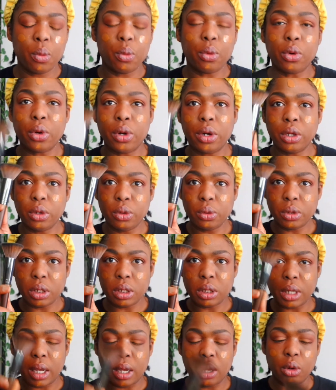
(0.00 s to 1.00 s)
We're going to use
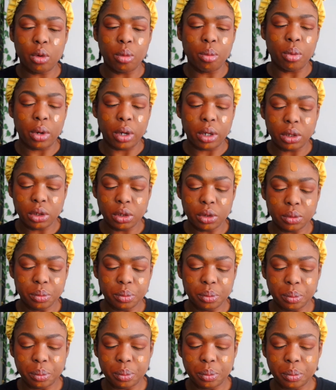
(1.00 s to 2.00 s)
this angle brush.
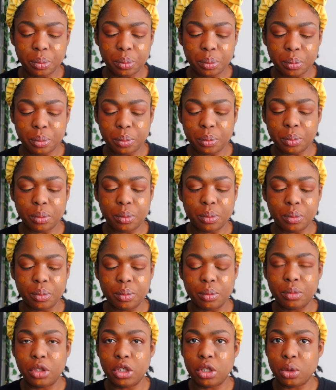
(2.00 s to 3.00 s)

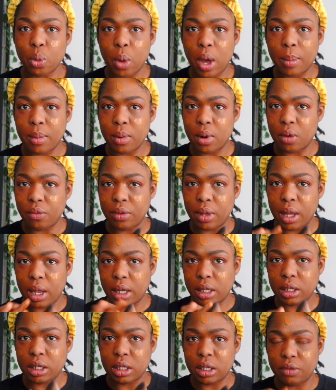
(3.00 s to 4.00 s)
I'm just wiping off the
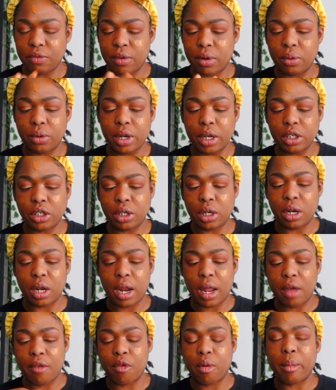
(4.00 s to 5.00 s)
excess foundation that
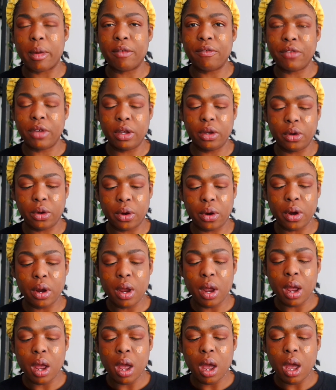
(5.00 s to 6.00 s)
I have on my finger.
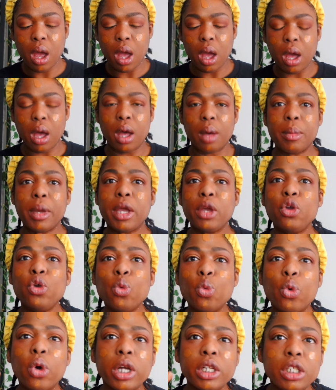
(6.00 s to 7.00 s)
And
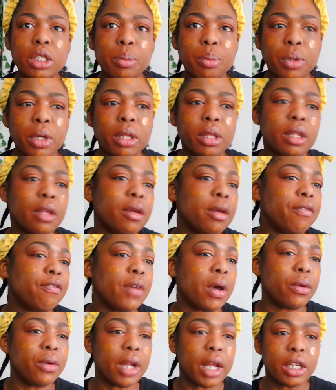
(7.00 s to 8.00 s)
you want to put the
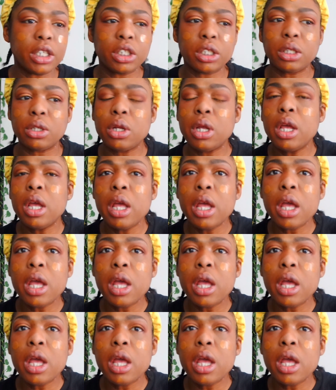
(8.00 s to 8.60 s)
foundation